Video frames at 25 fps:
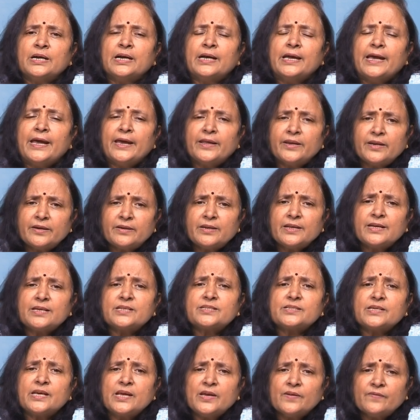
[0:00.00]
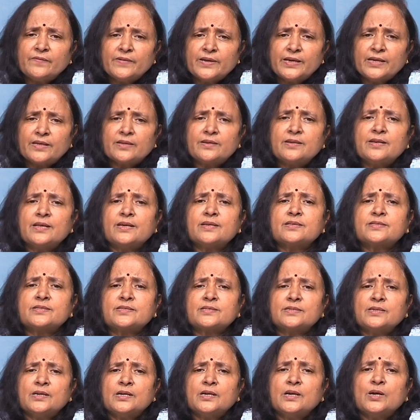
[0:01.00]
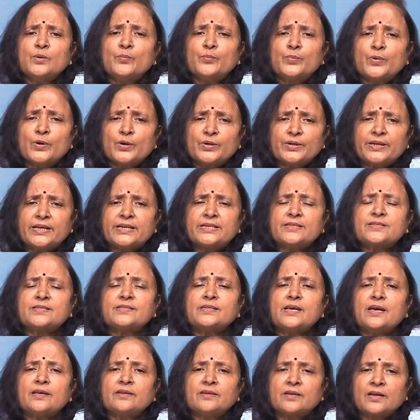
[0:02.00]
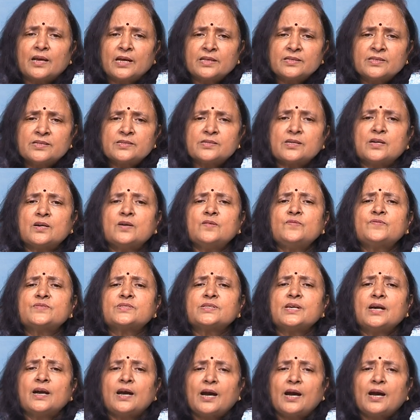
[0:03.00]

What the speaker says: Heritage awareness protects and conserves